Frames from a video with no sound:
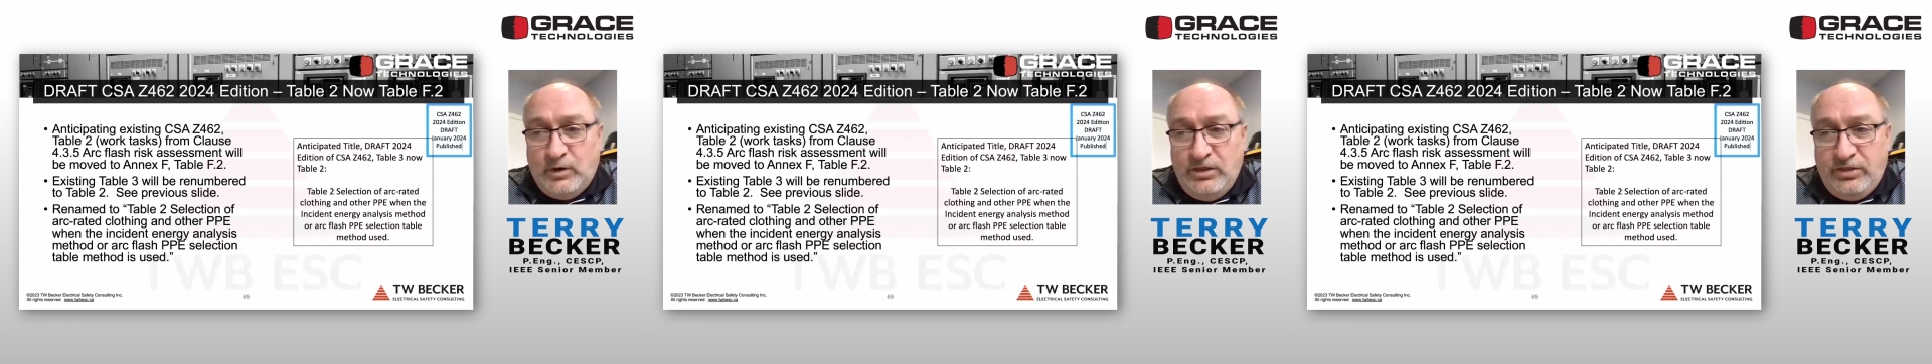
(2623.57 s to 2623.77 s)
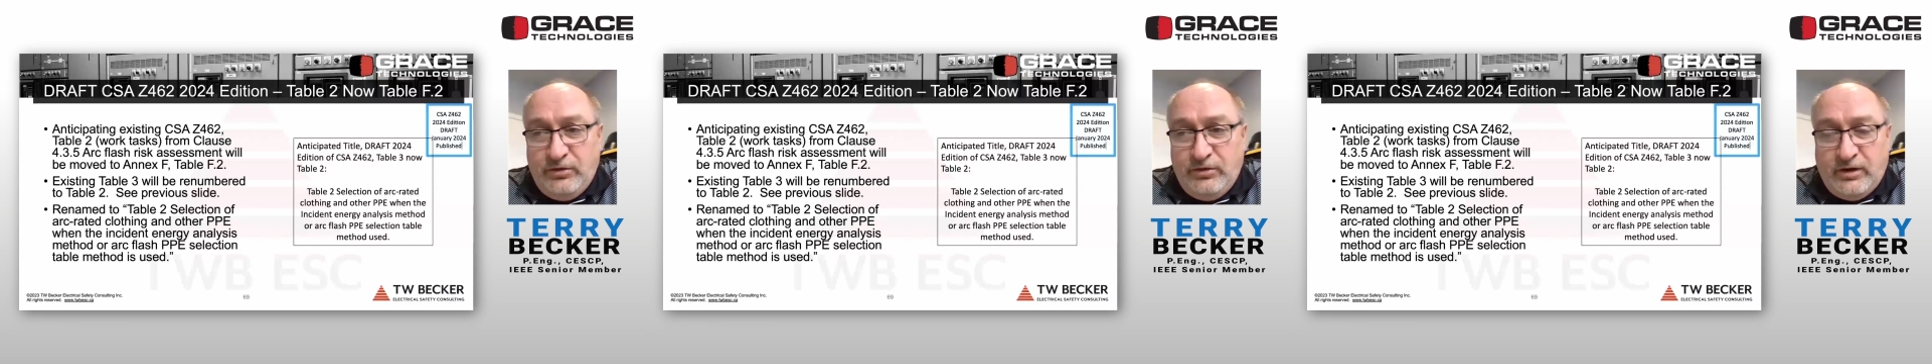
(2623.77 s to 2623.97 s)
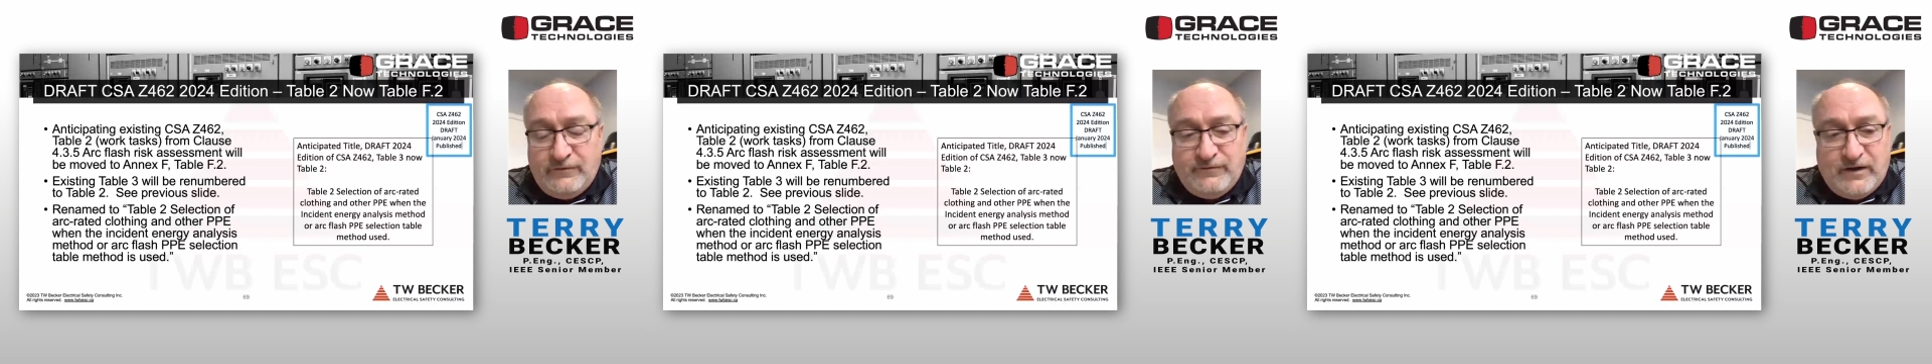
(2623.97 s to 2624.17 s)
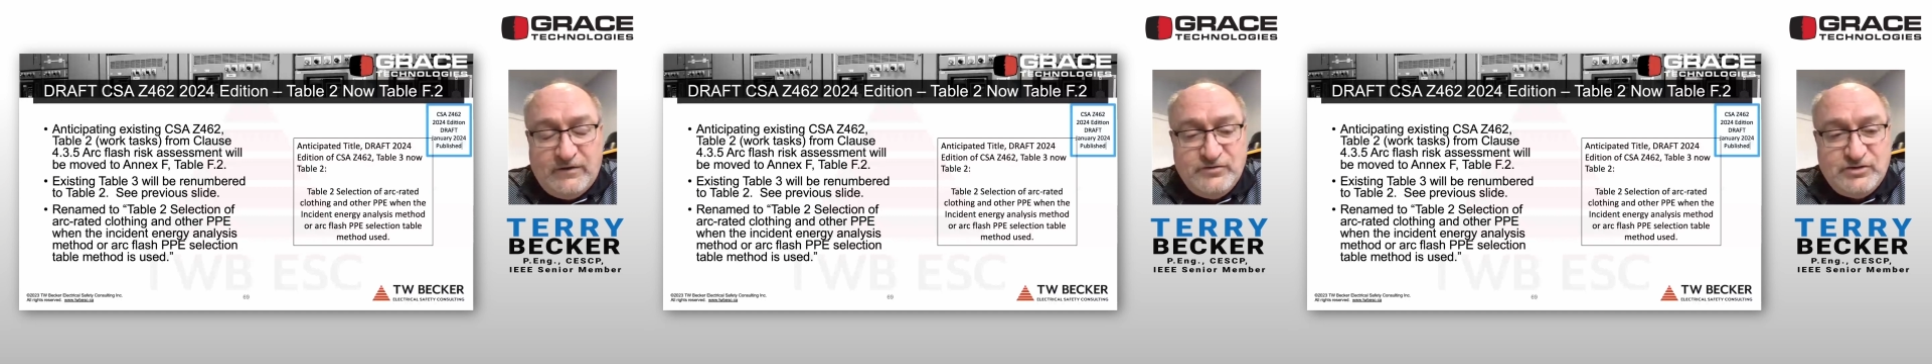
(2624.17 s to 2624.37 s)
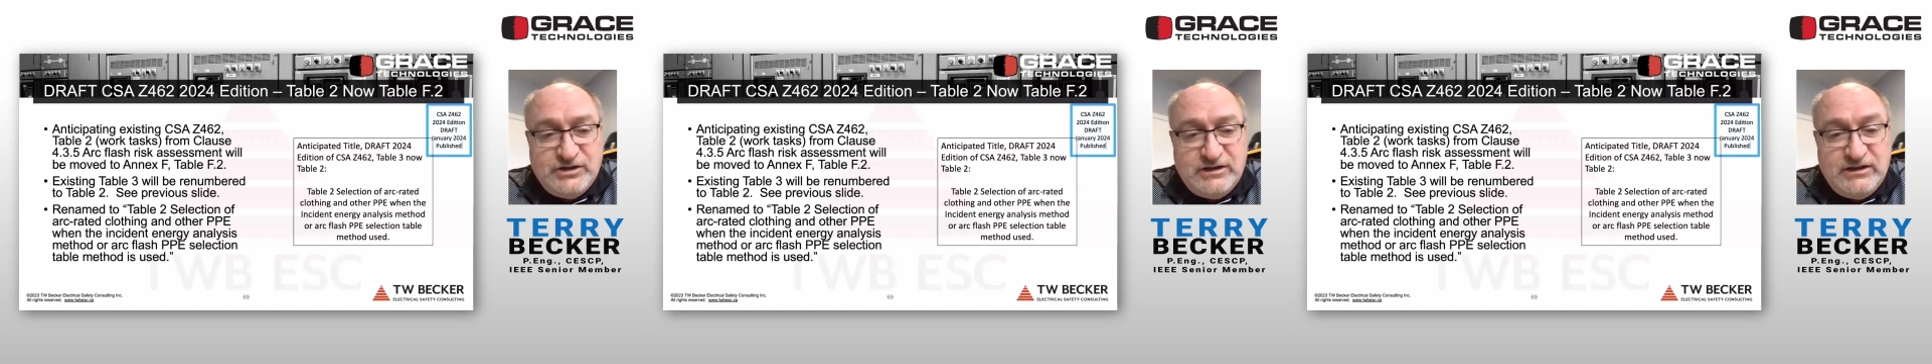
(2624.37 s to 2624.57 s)

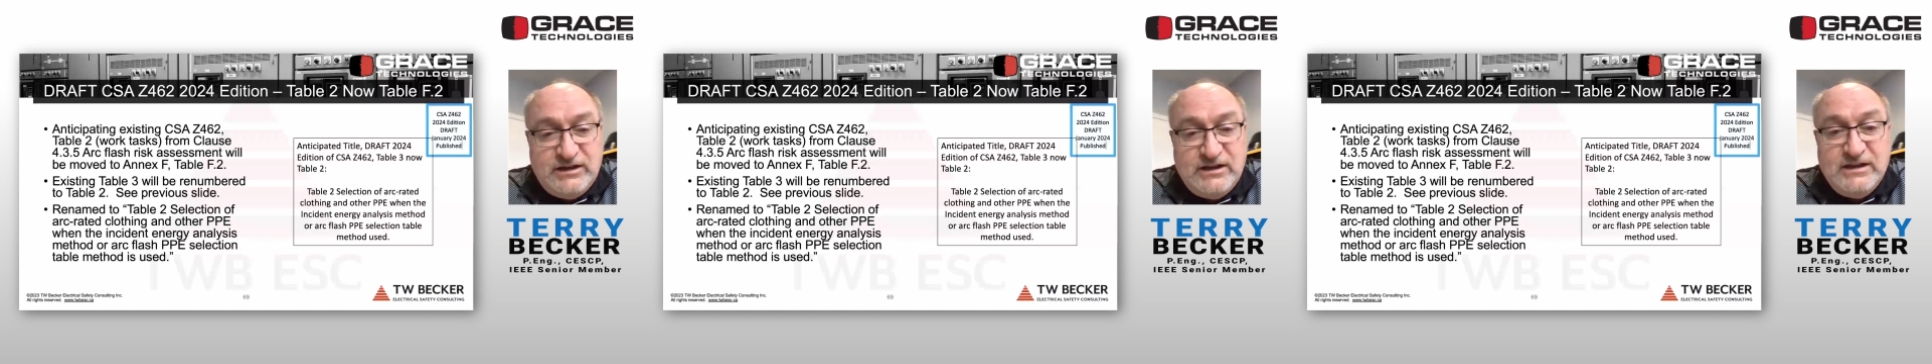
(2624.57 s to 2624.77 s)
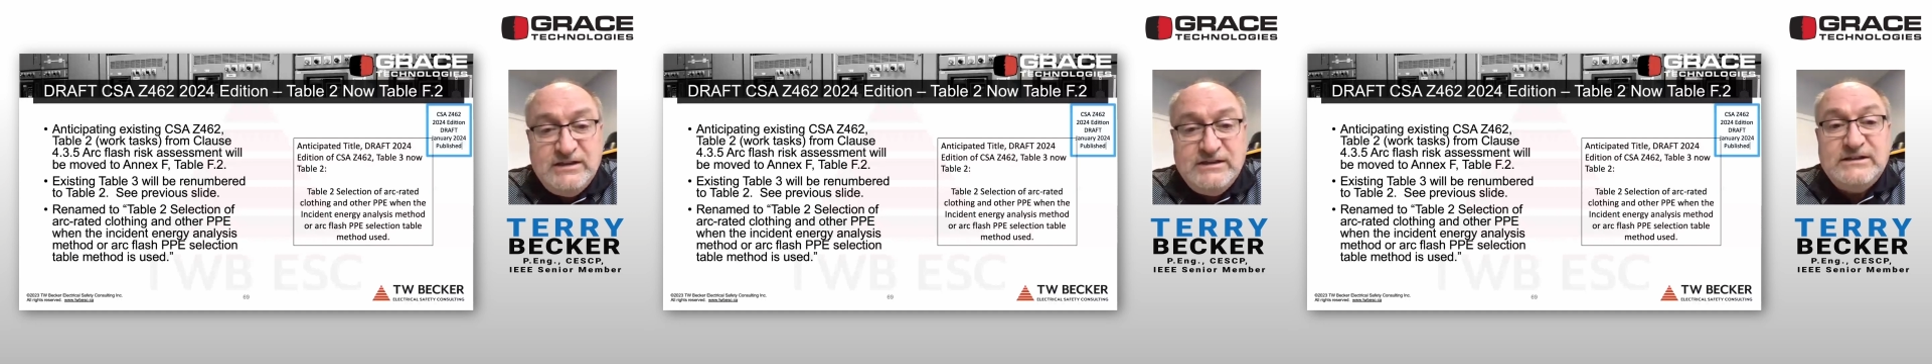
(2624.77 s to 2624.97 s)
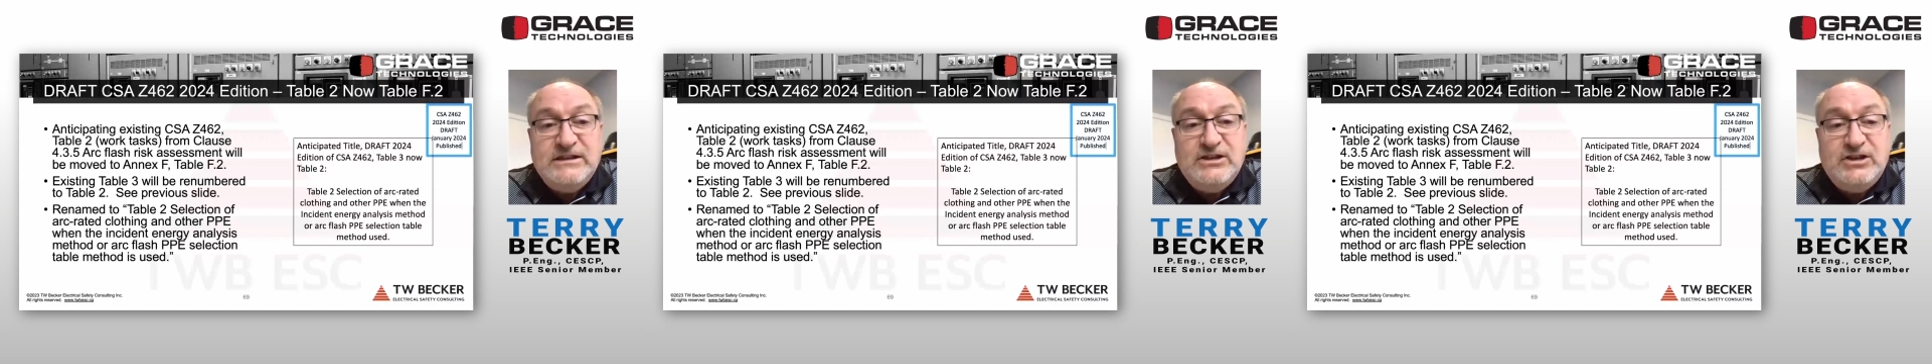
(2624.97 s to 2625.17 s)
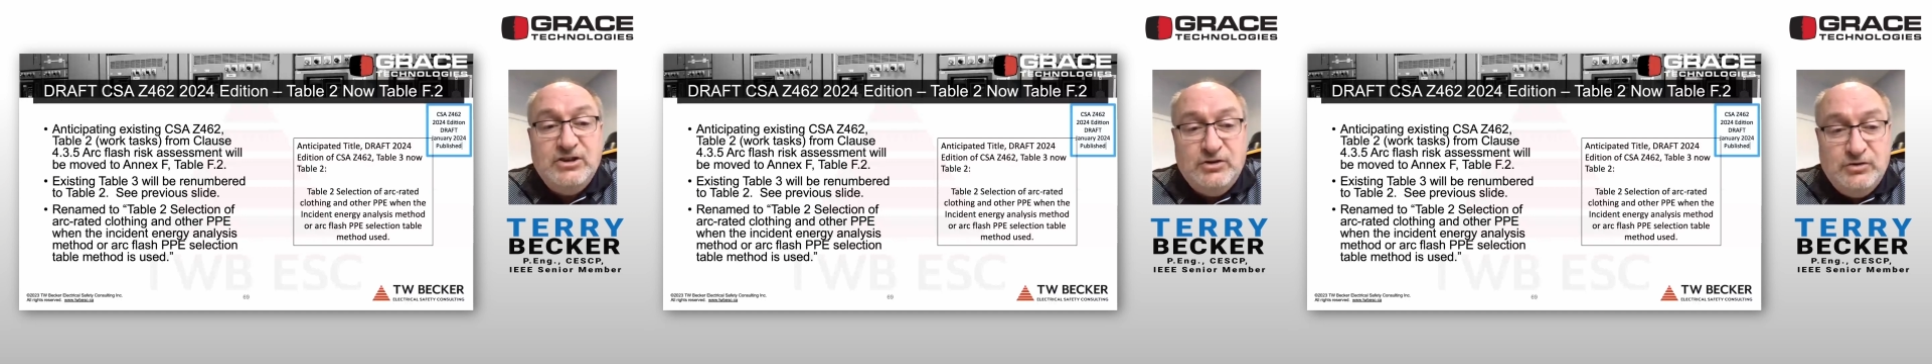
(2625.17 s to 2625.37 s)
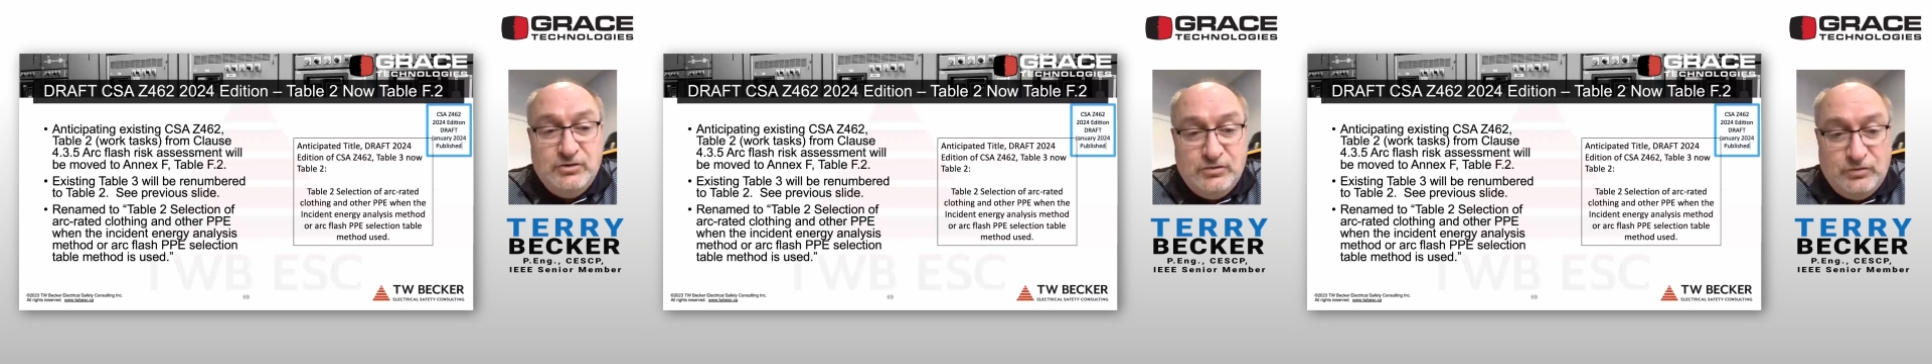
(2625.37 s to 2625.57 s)
130.5G, is
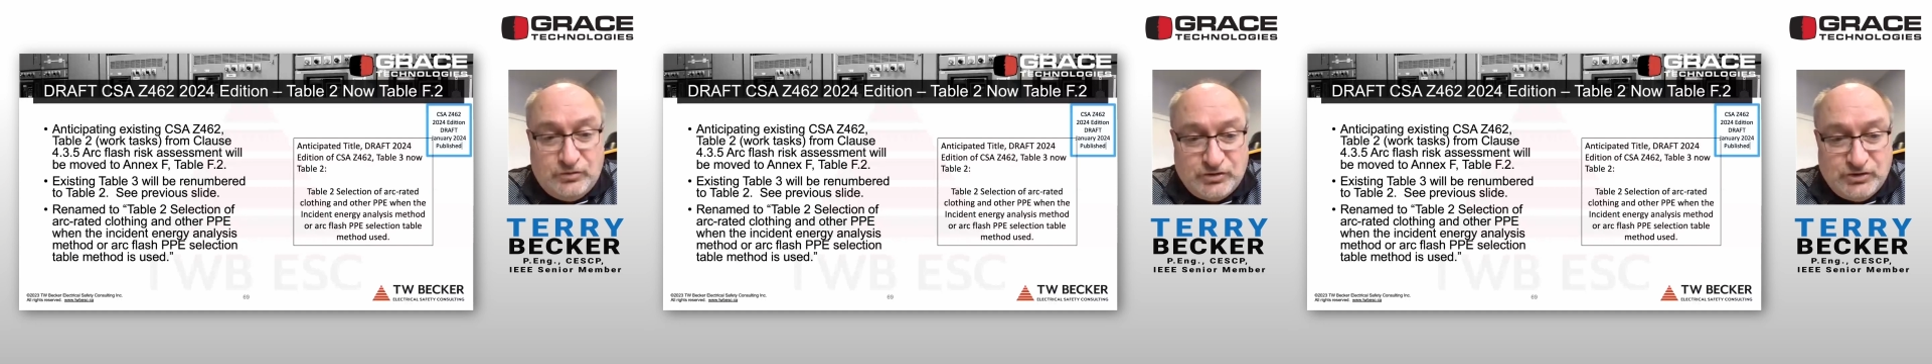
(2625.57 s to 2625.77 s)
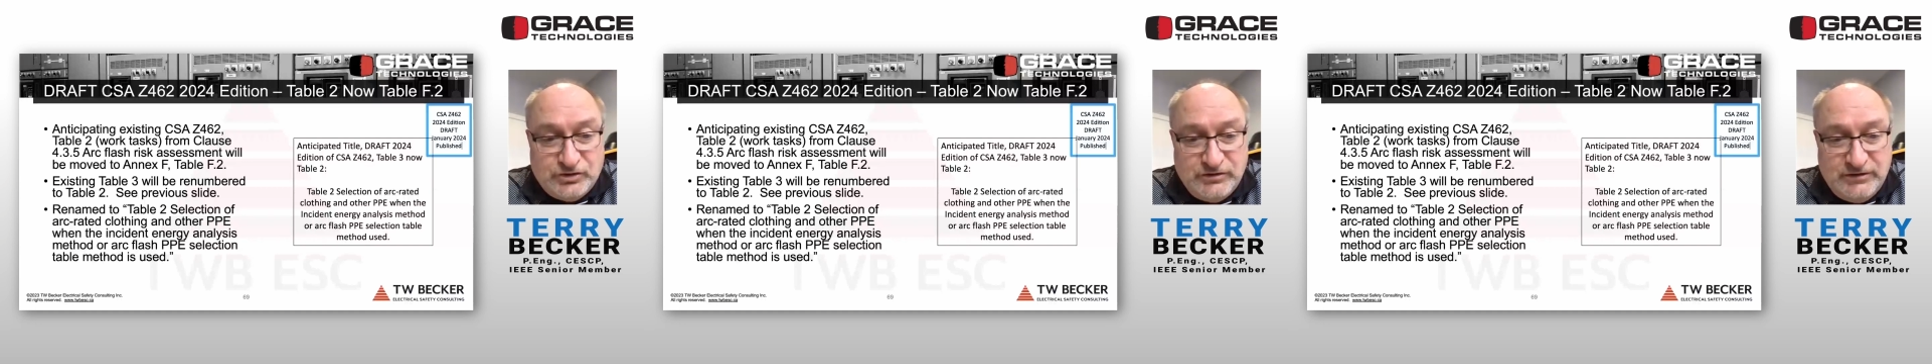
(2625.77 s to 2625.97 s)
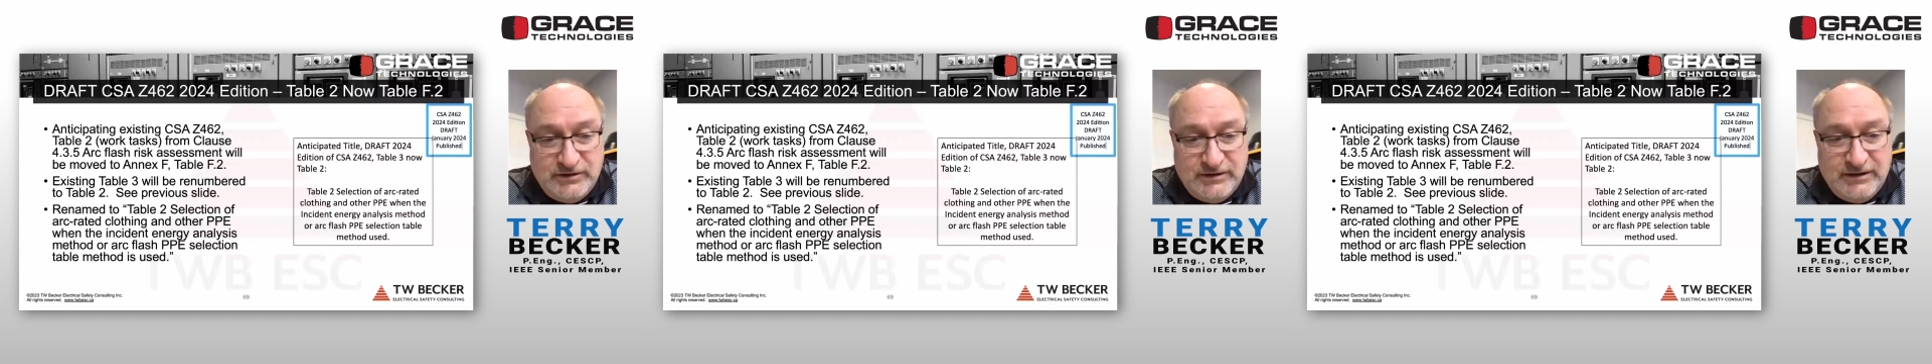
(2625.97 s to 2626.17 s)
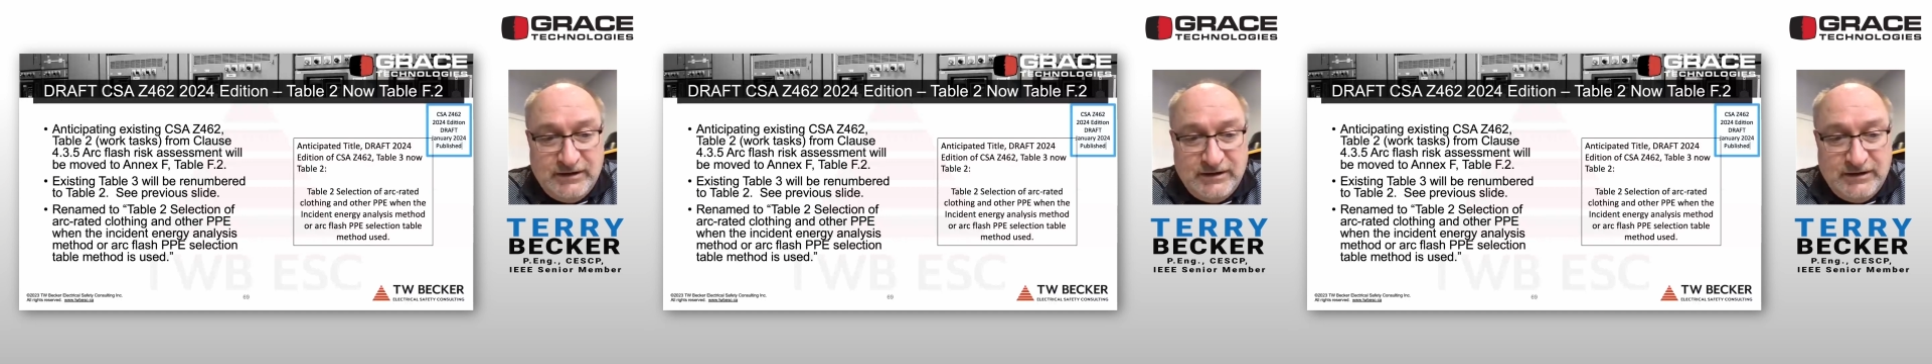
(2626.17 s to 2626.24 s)
huge